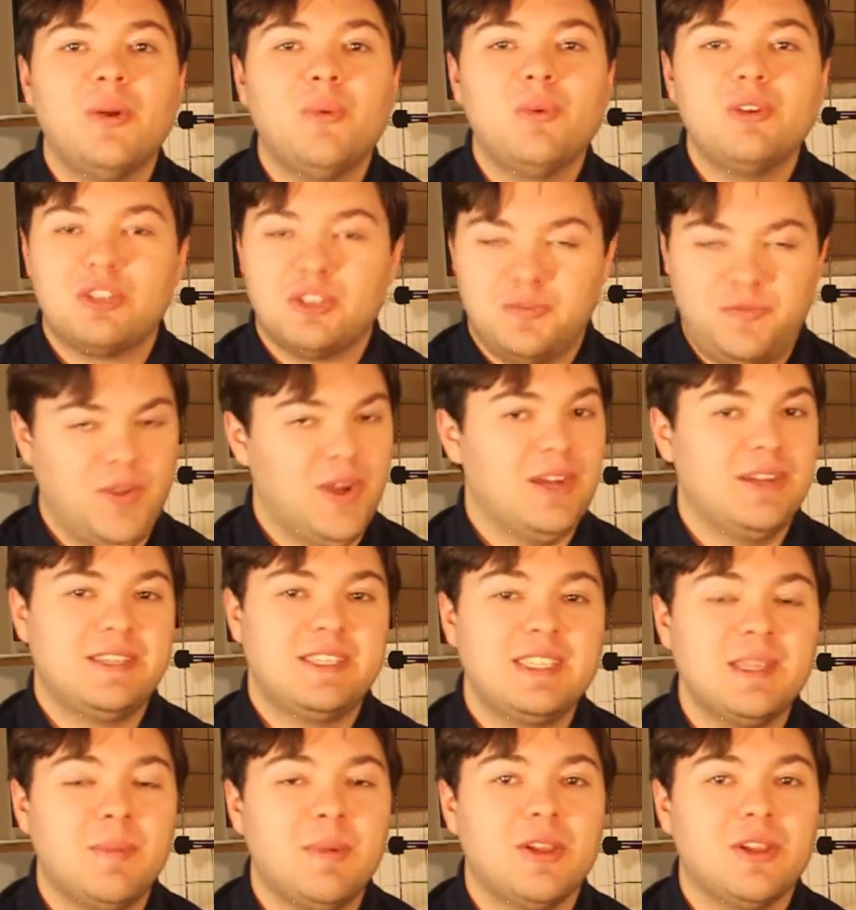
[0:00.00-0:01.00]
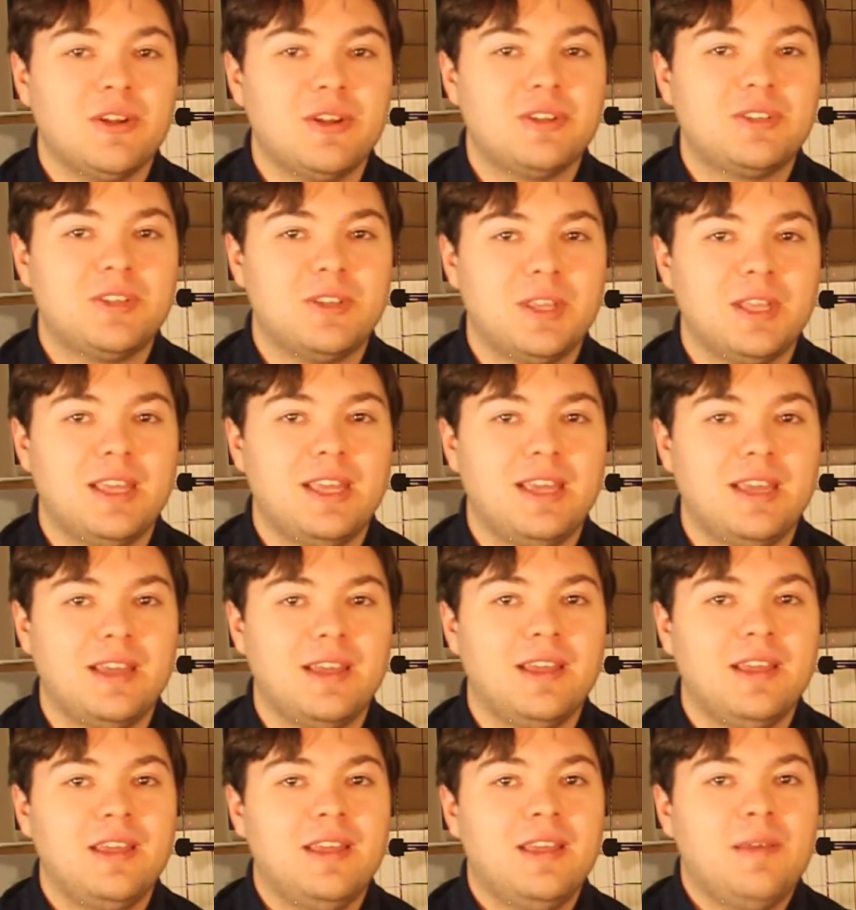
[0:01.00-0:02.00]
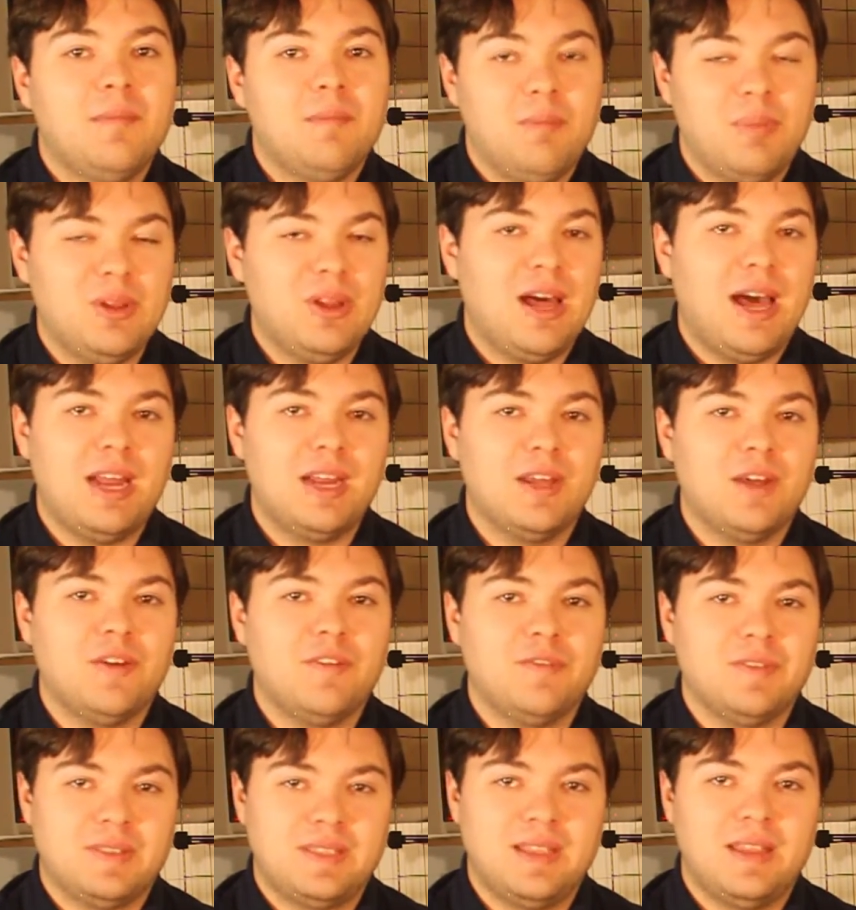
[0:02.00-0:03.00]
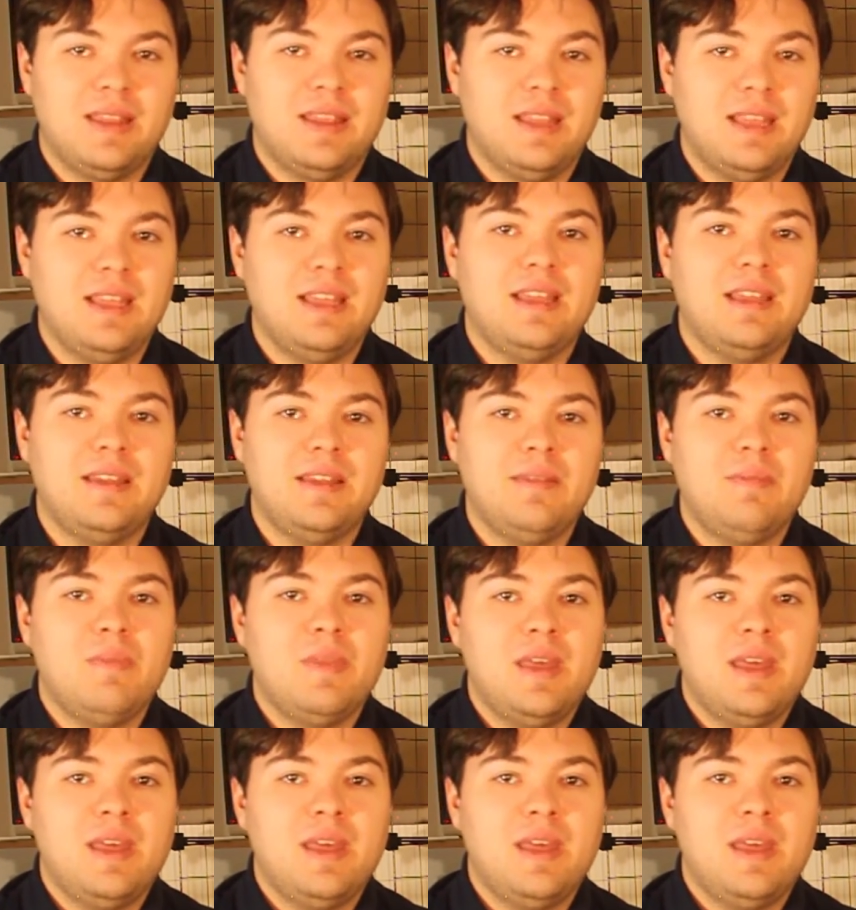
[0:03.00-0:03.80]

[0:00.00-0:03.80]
which is very similar to the plot of the